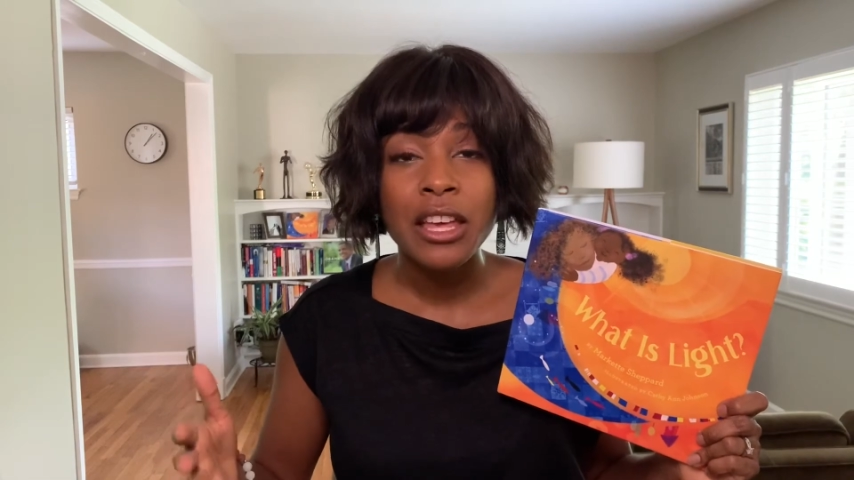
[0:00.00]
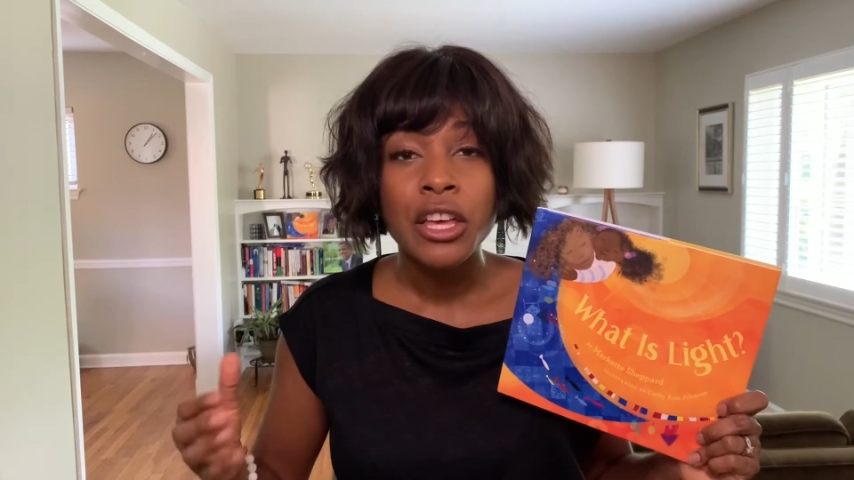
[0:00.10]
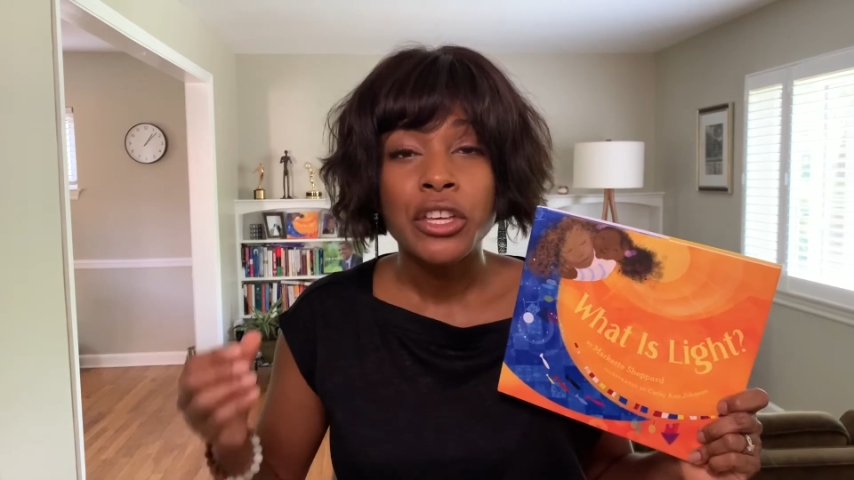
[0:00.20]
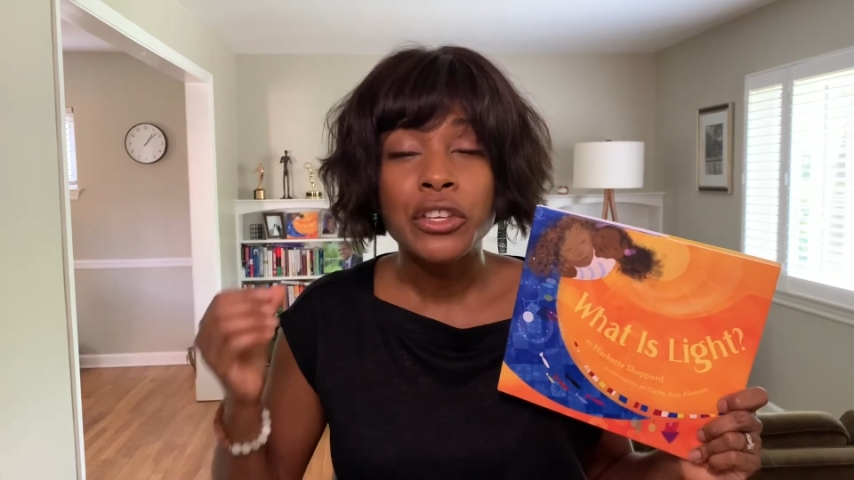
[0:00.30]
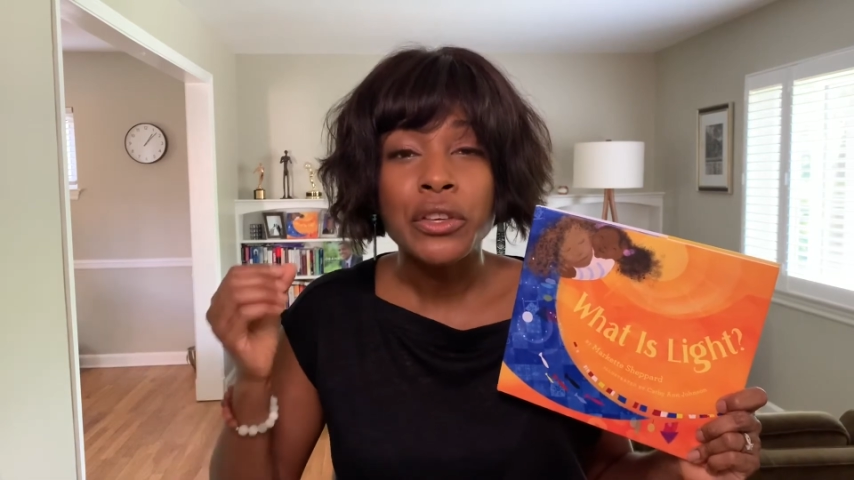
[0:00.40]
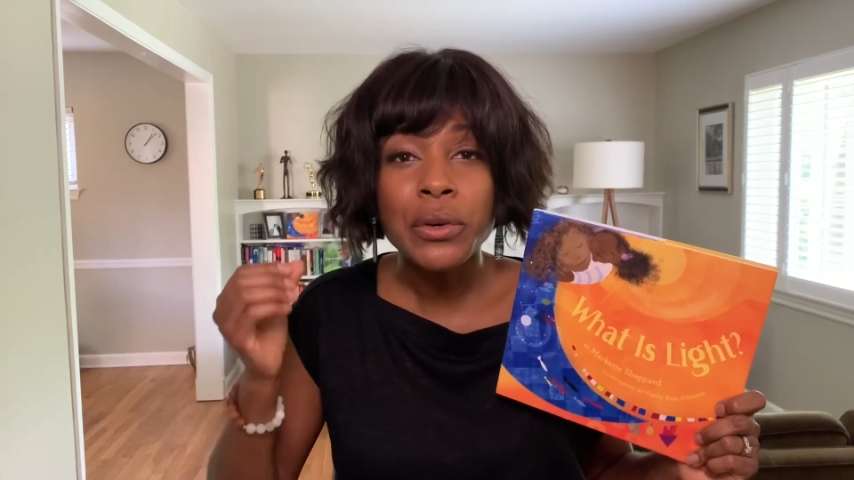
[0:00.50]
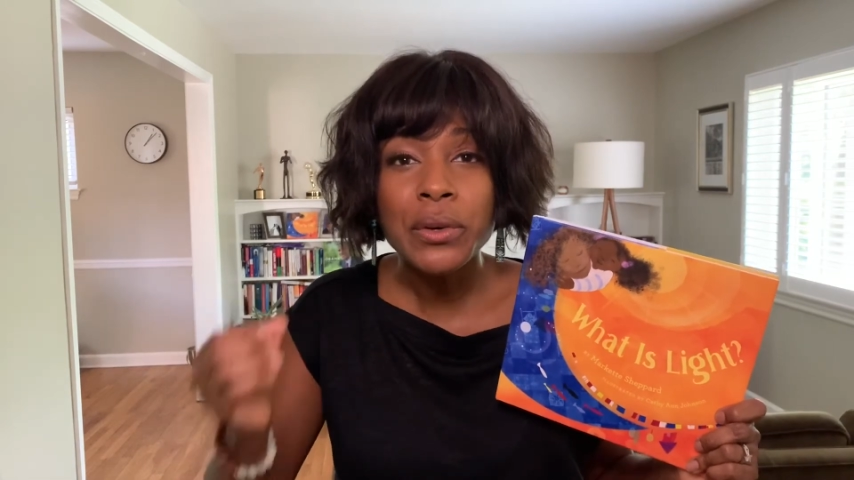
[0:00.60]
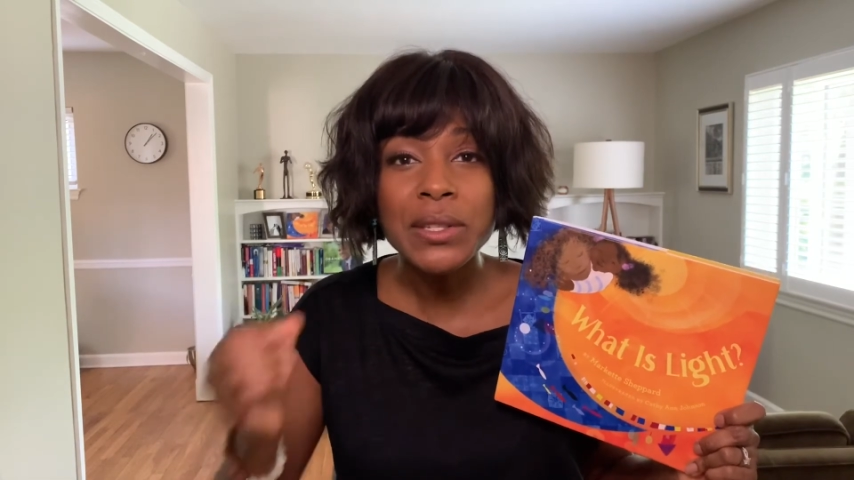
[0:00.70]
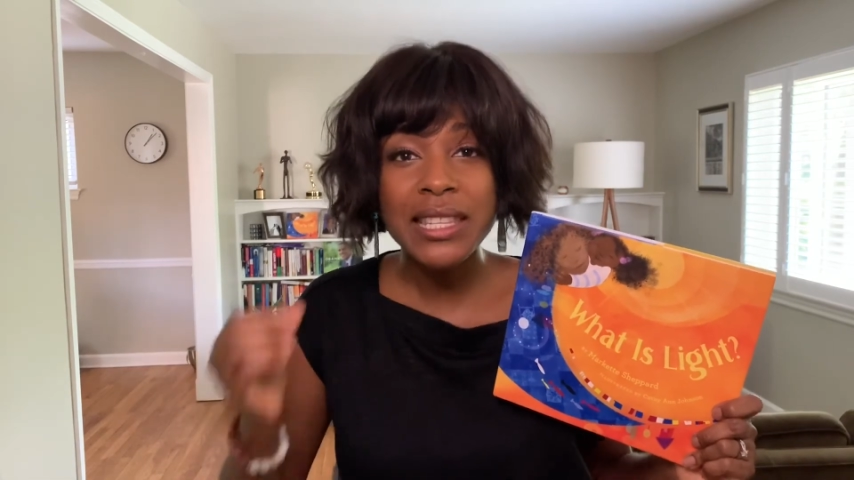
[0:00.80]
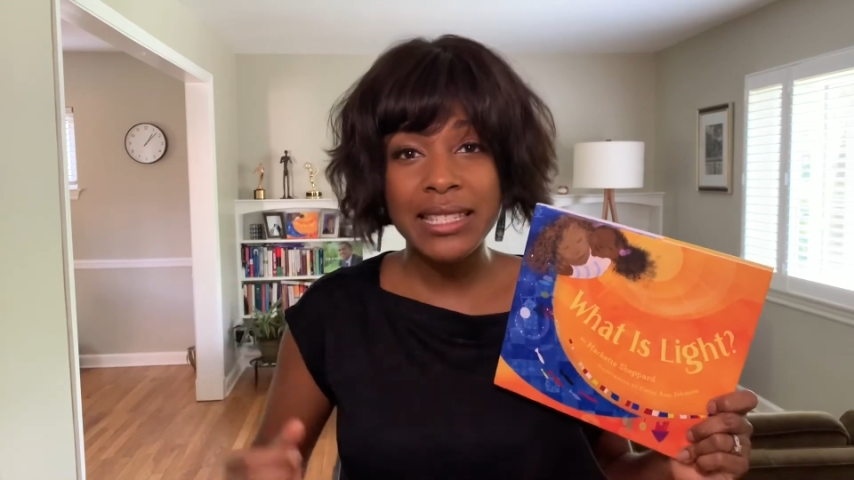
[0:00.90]

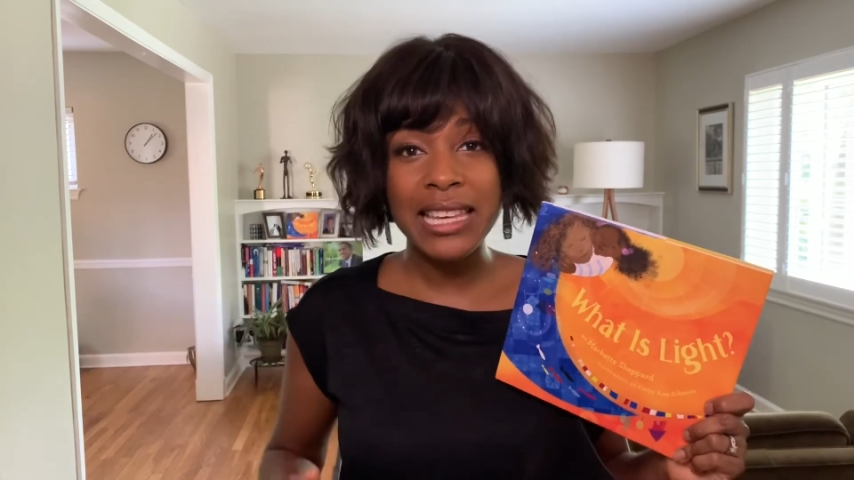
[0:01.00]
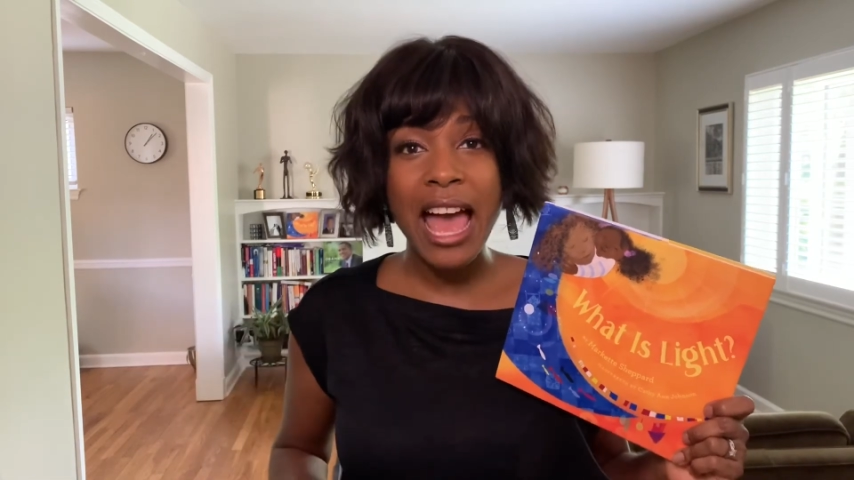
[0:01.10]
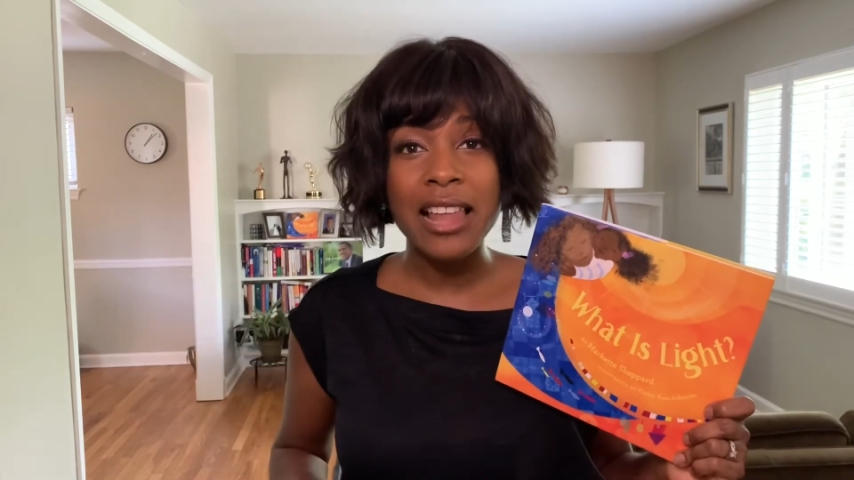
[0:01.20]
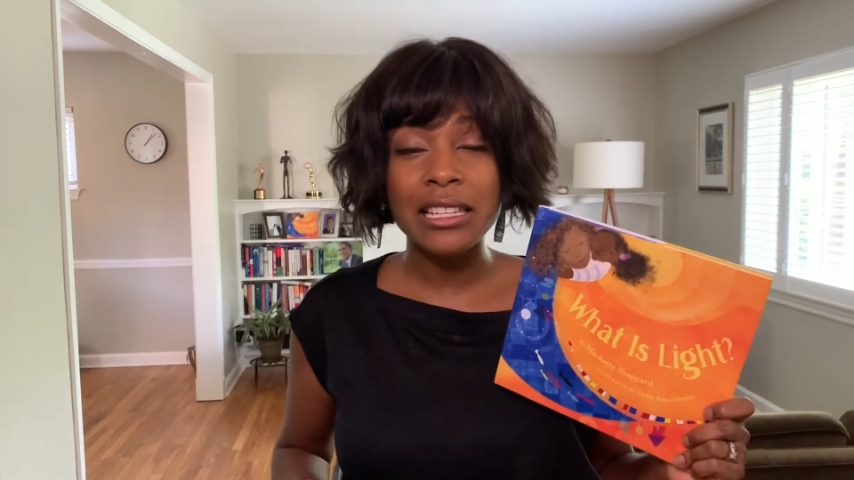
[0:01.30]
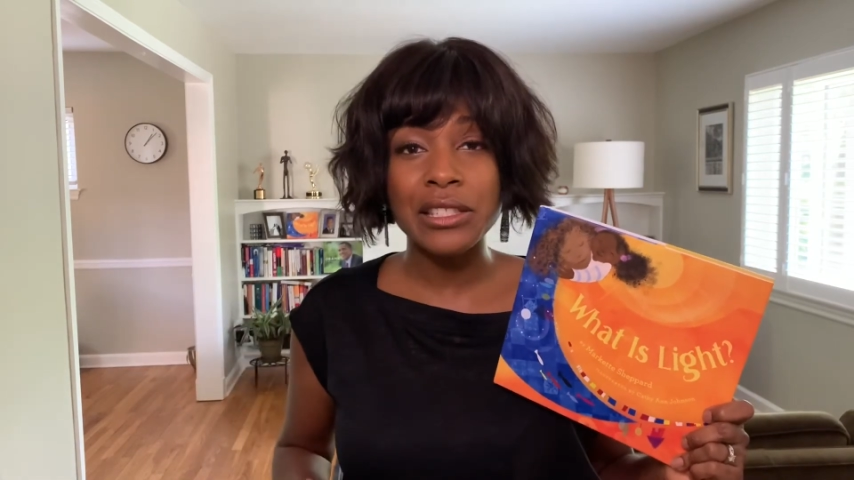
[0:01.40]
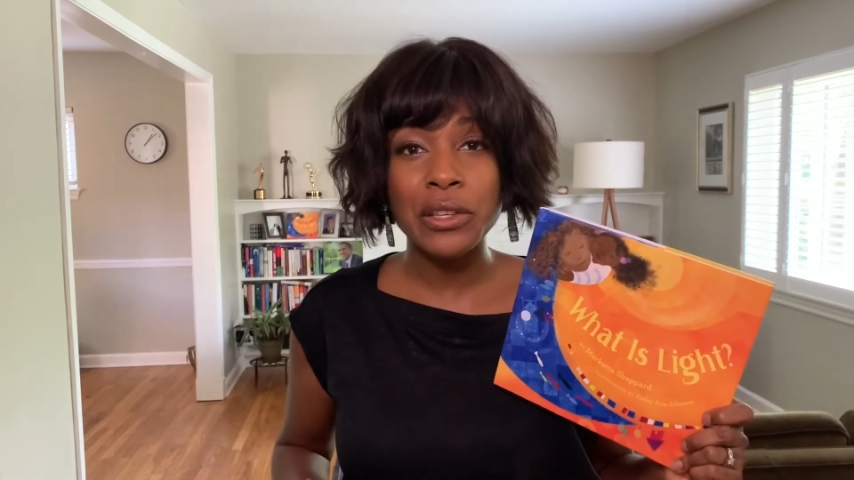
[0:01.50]
use the talents